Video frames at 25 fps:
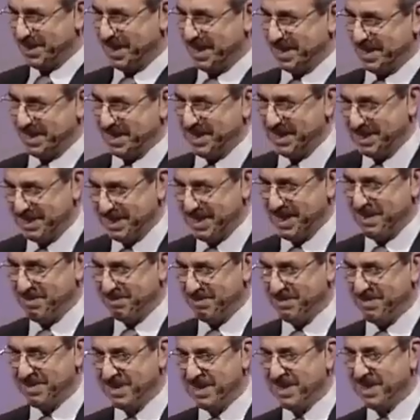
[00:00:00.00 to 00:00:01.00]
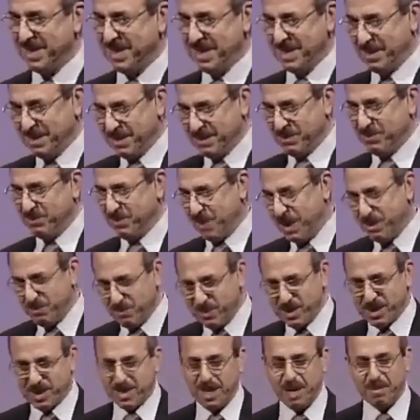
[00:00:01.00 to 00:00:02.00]
us Islam, when
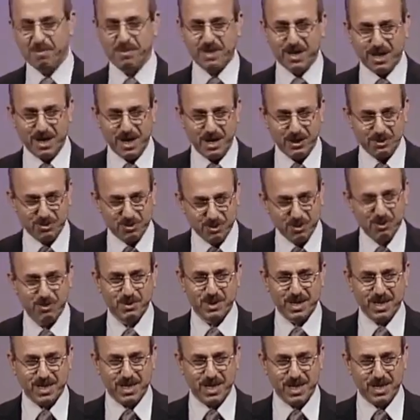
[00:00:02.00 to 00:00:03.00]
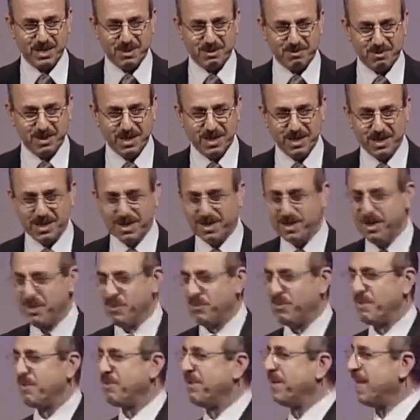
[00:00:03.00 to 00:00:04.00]
we come there and rule the country,
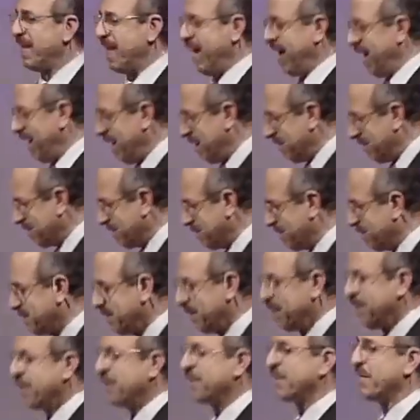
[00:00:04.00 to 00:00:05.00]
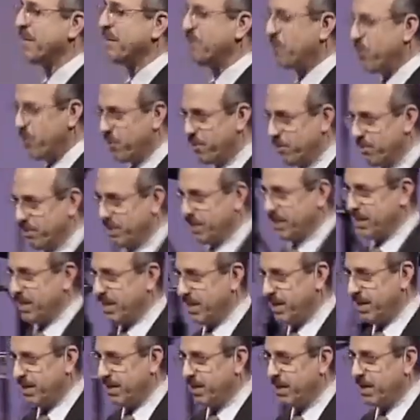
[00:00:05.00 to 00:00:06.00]
we will have
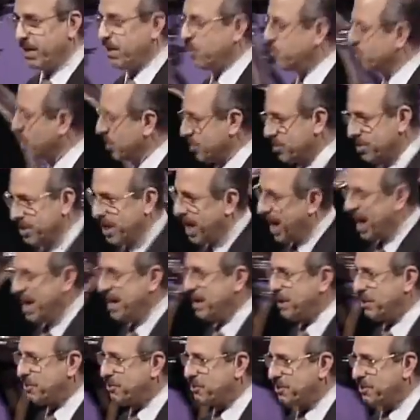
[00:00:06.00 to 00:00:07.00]
democracy. He was lying to